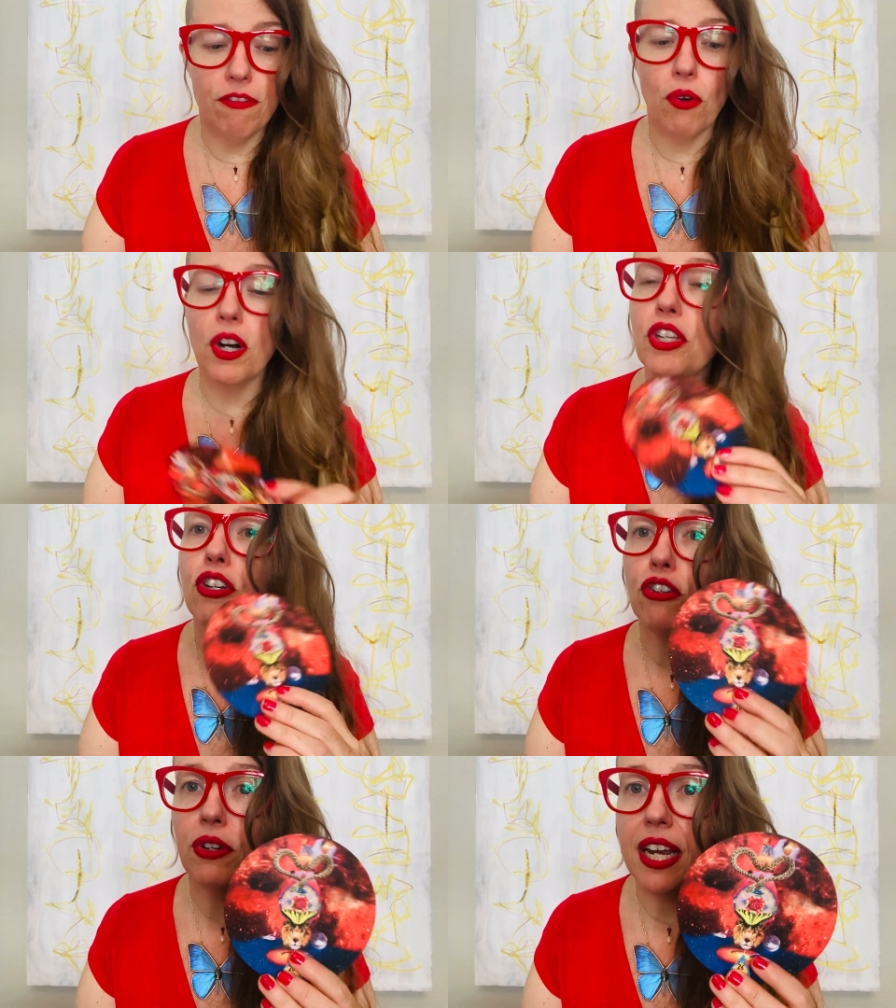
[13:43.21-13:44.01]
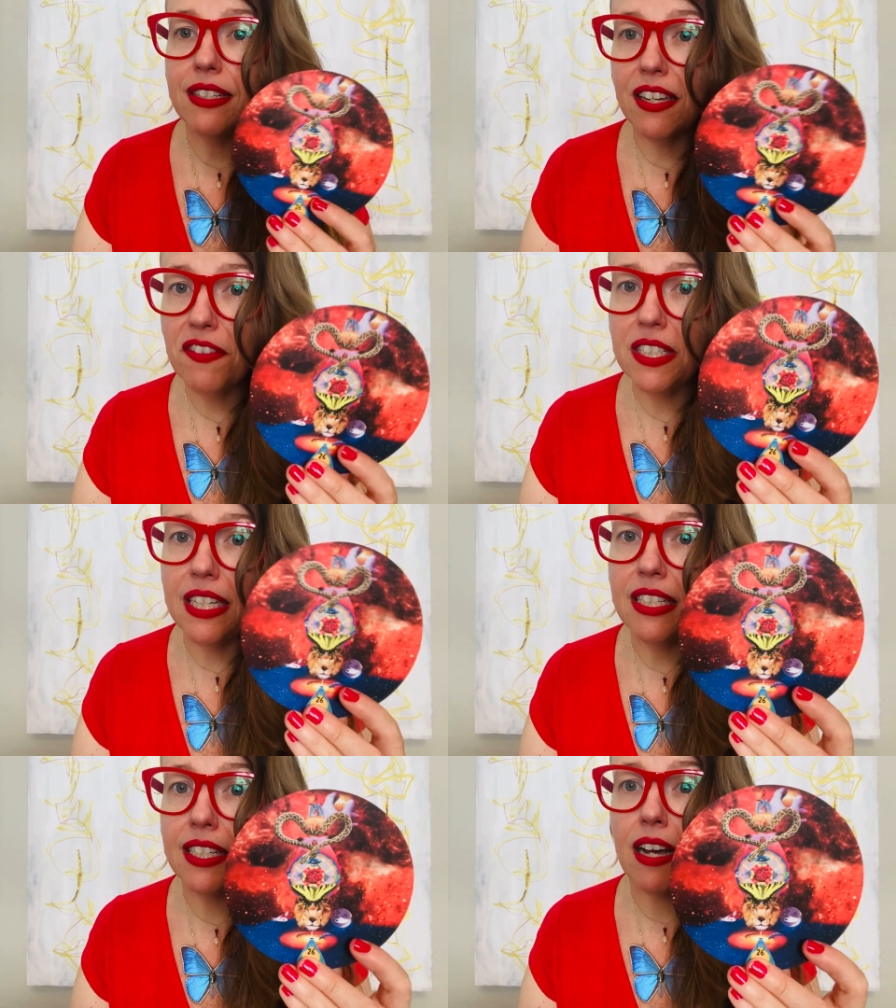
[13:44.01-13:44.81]
for your
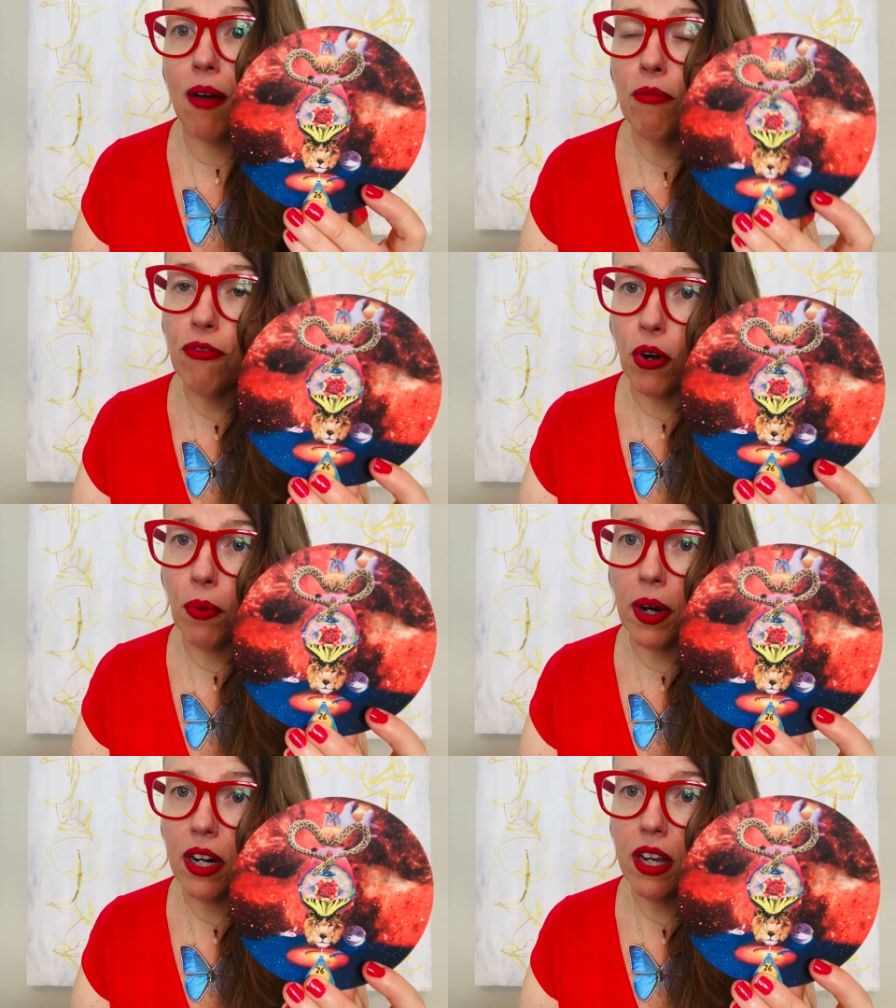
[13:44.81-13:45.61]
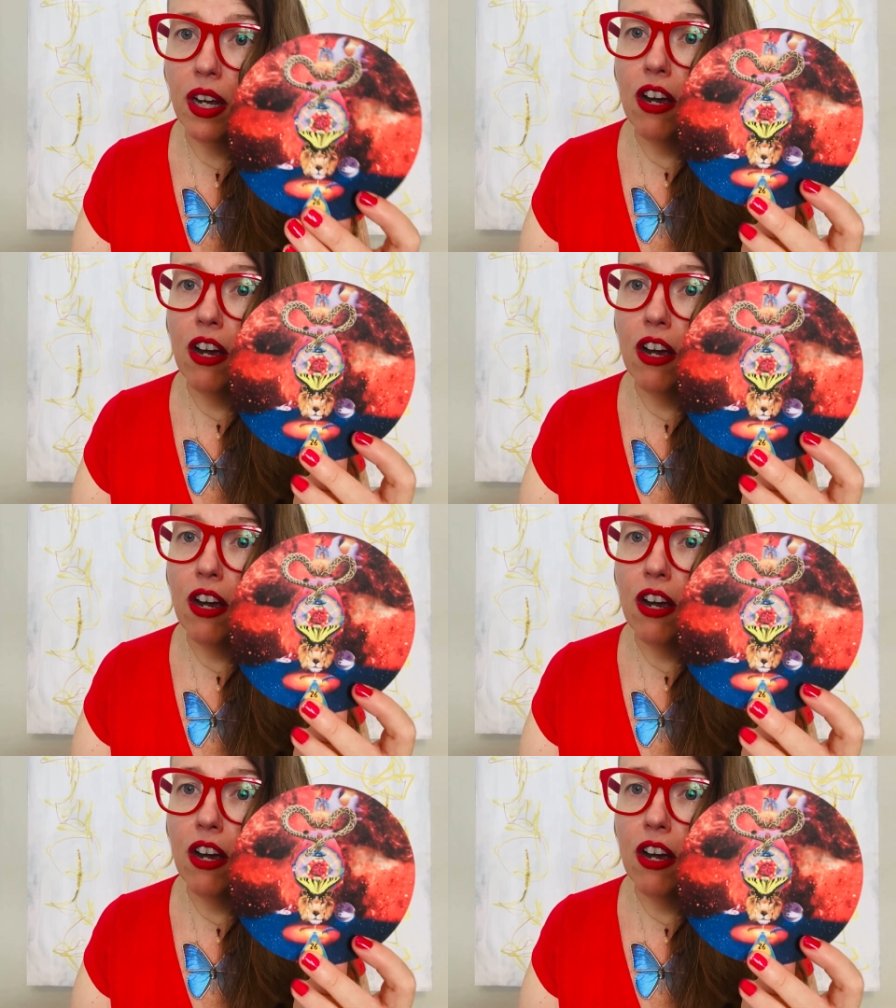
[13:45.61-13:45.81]
creativity to come forward,